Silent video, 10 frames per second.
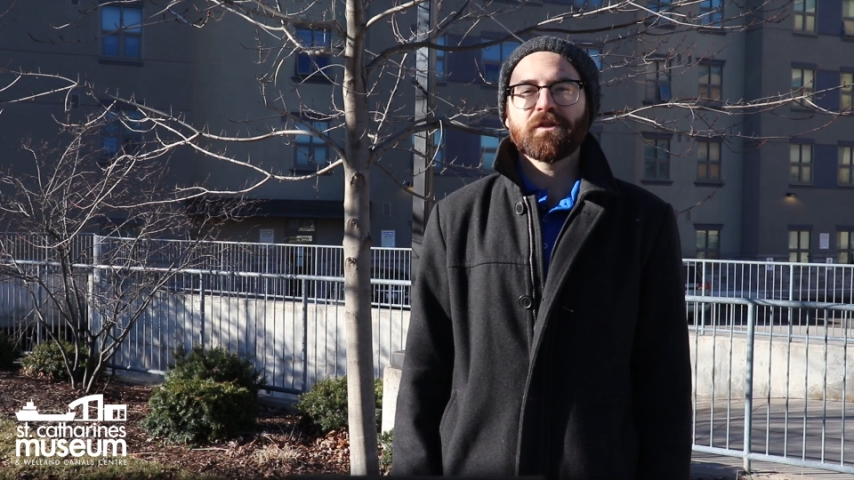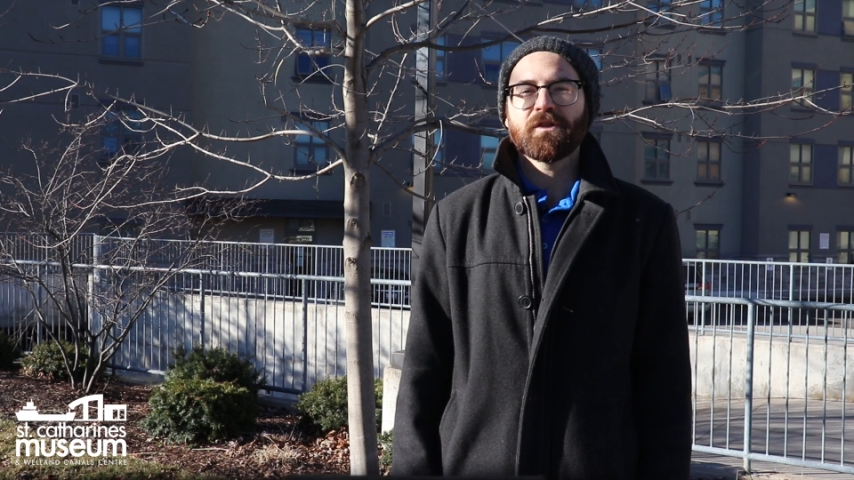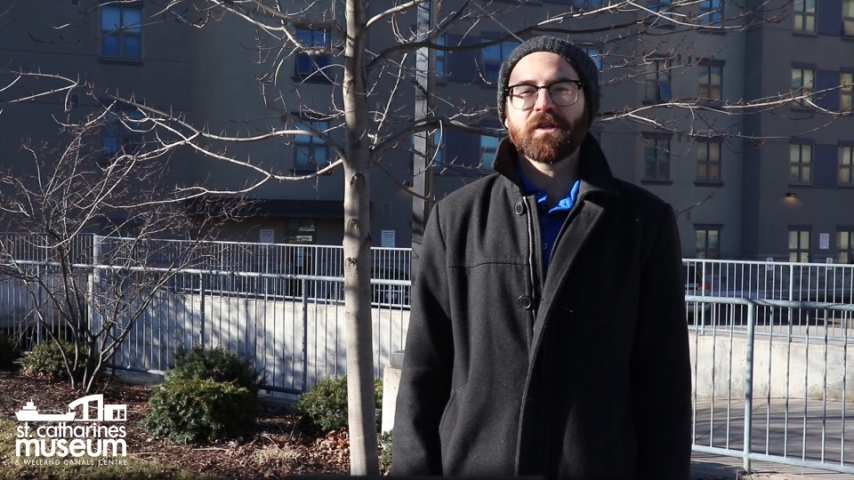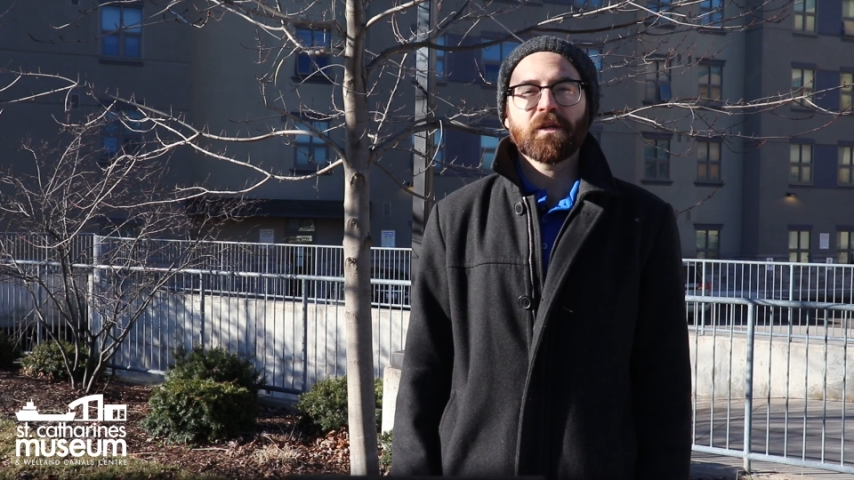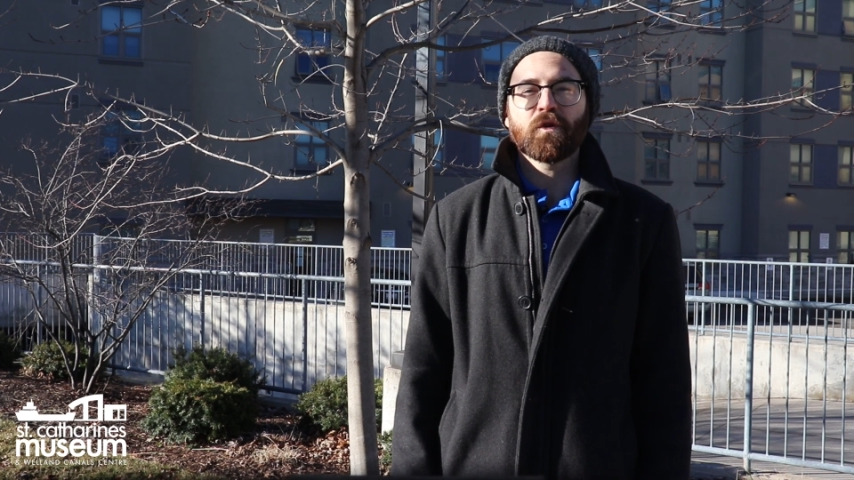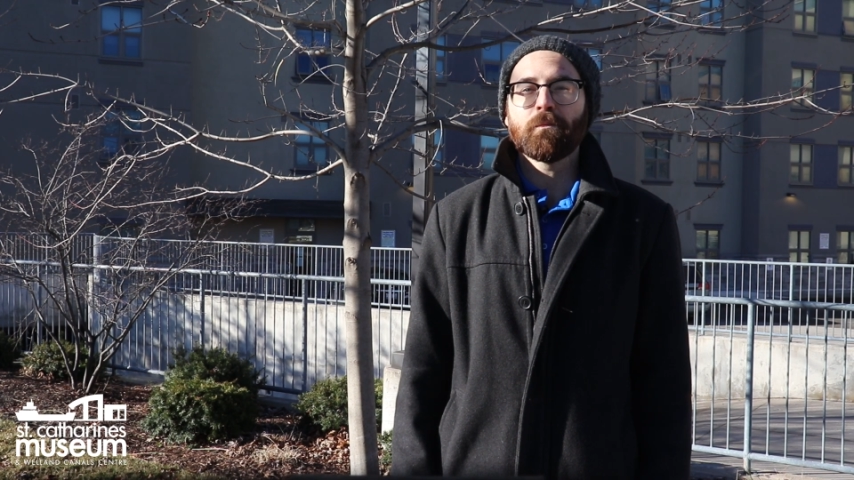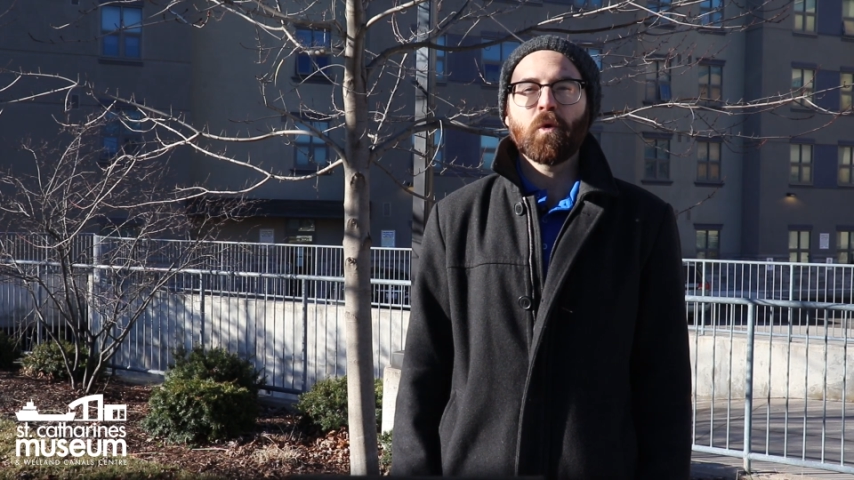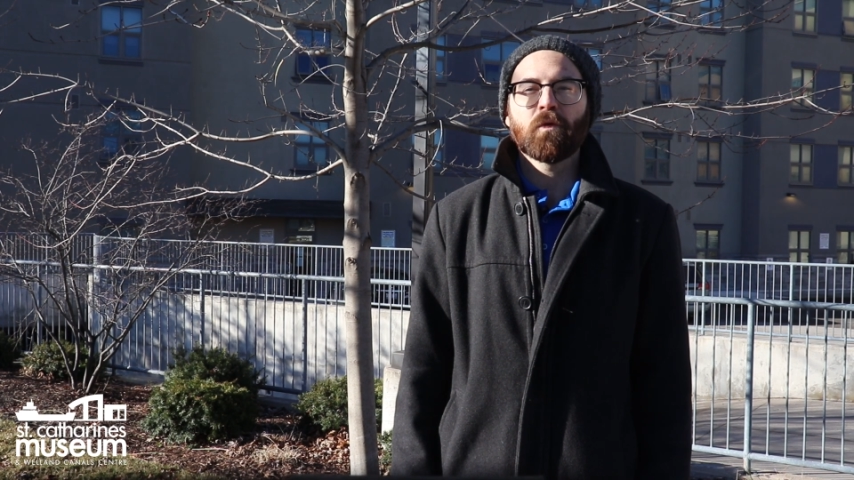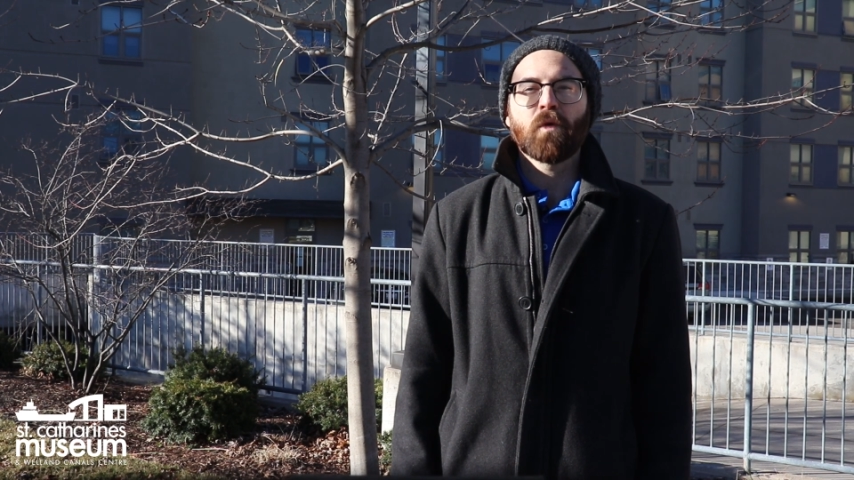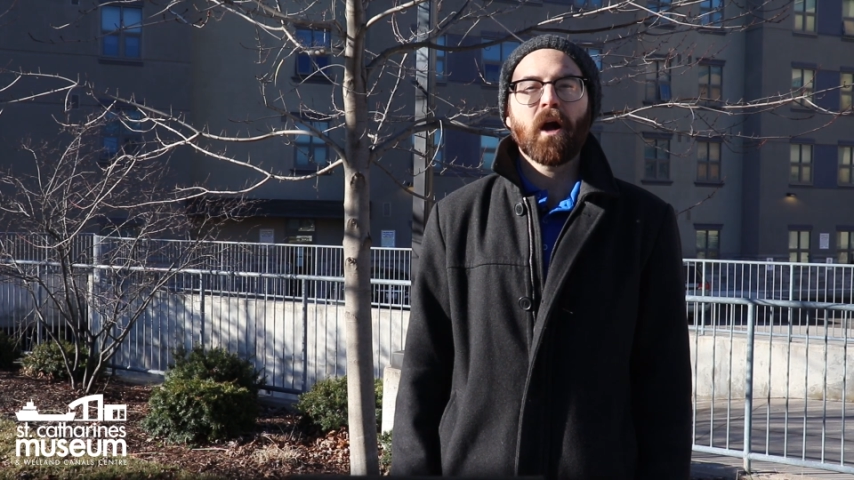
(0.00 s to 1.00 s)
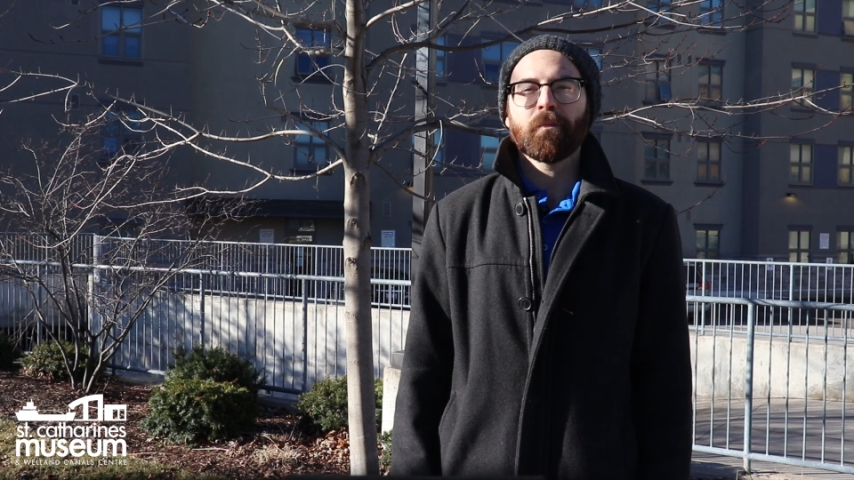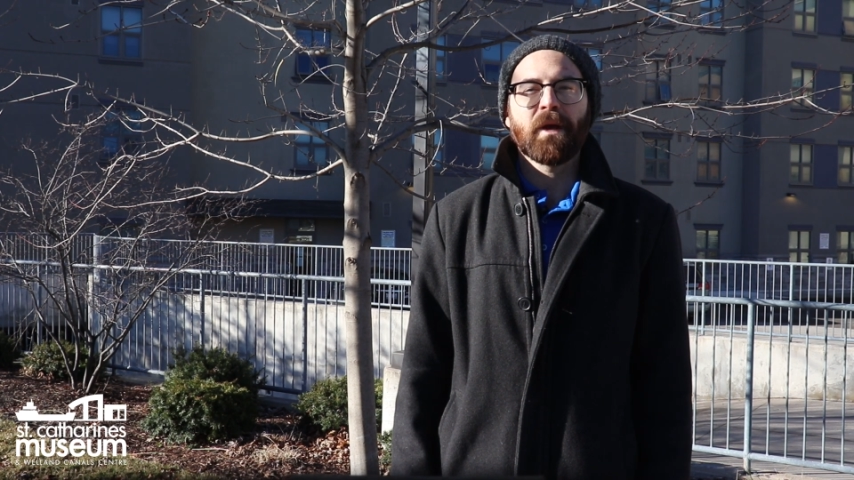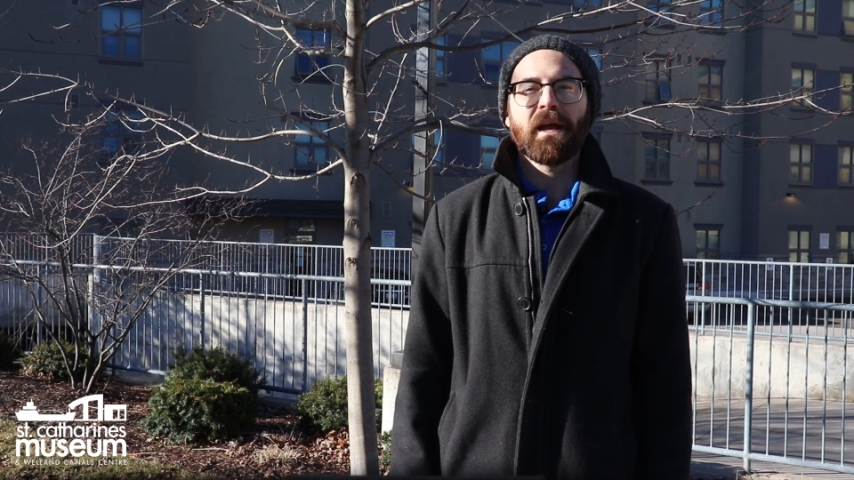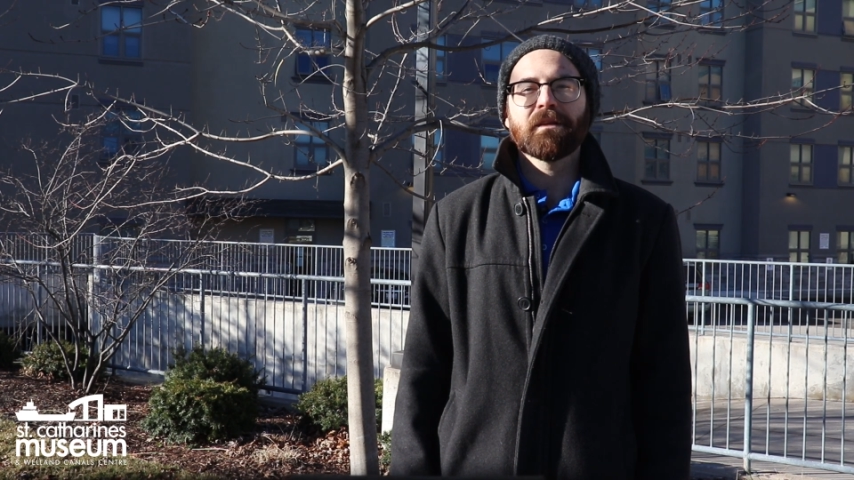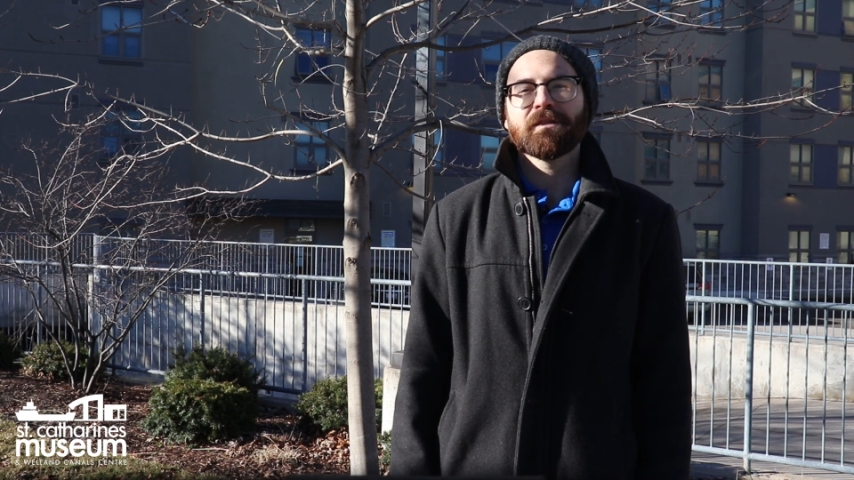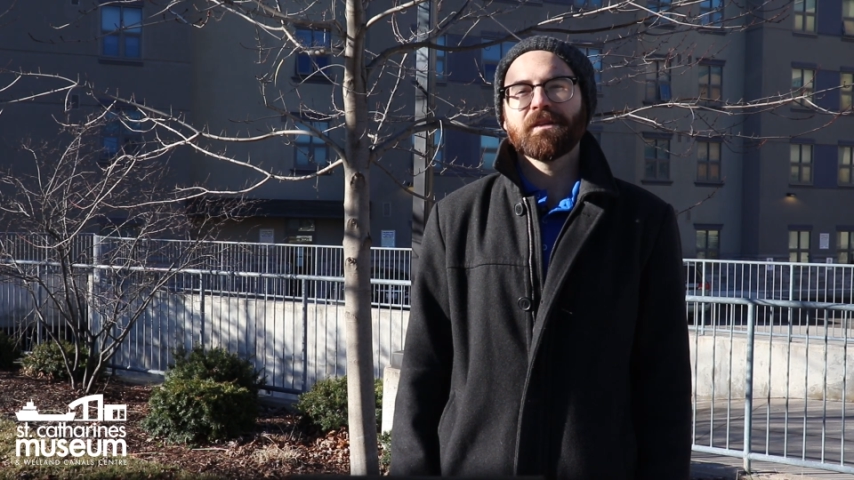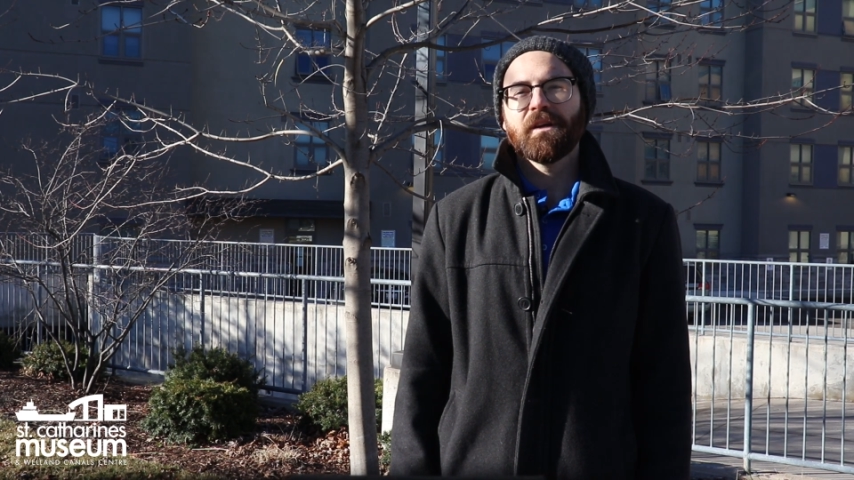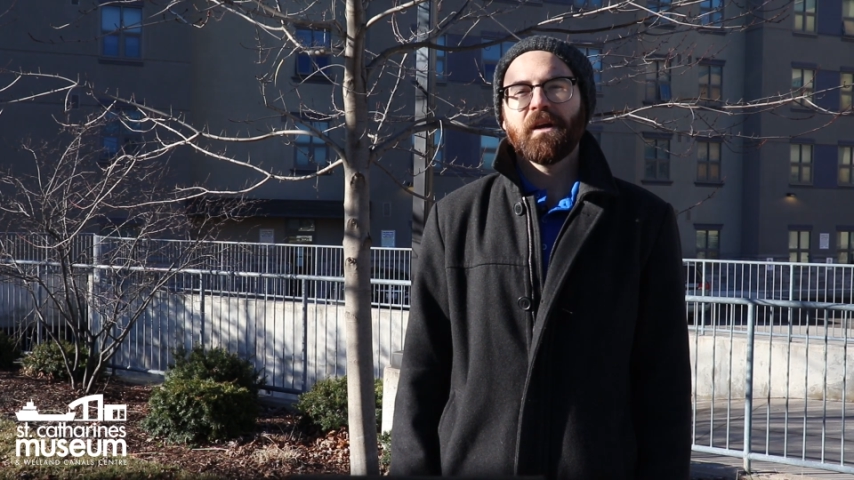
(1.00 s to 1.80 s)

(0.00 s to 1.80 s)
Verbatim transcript: six or more rock bands,